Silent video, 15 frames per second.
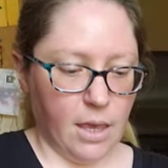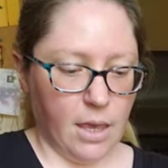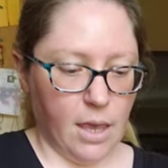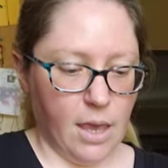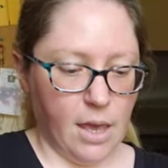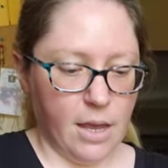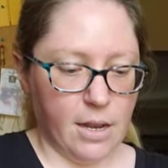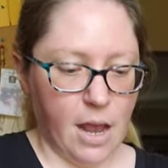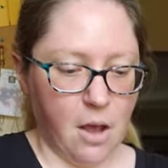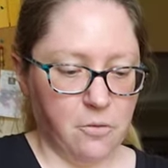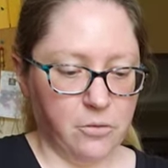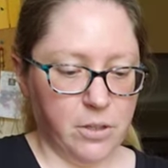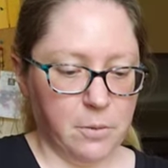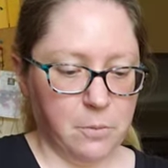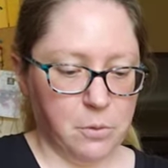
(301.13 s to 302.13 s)
And I'll
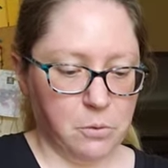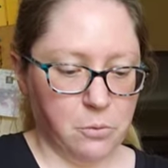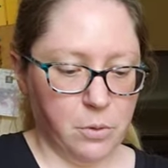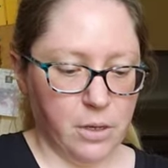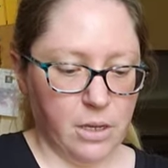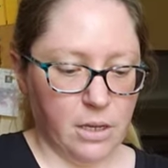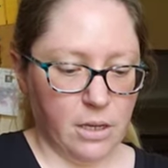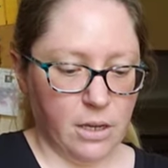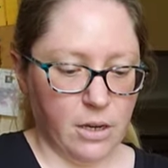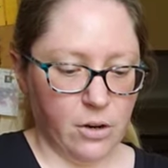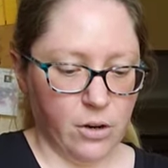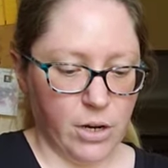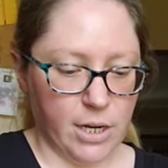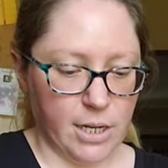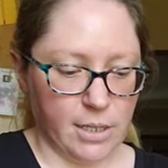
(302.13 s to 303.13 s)
flip through it
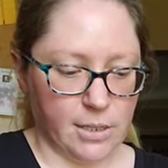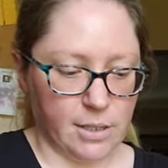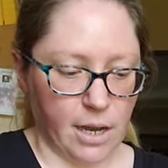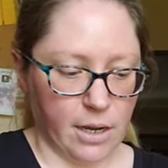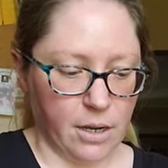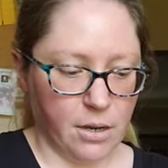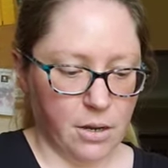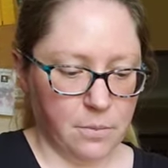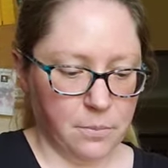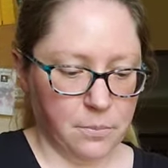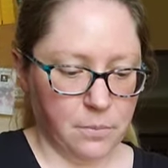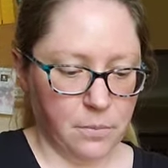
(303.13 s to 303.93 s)
here in a second.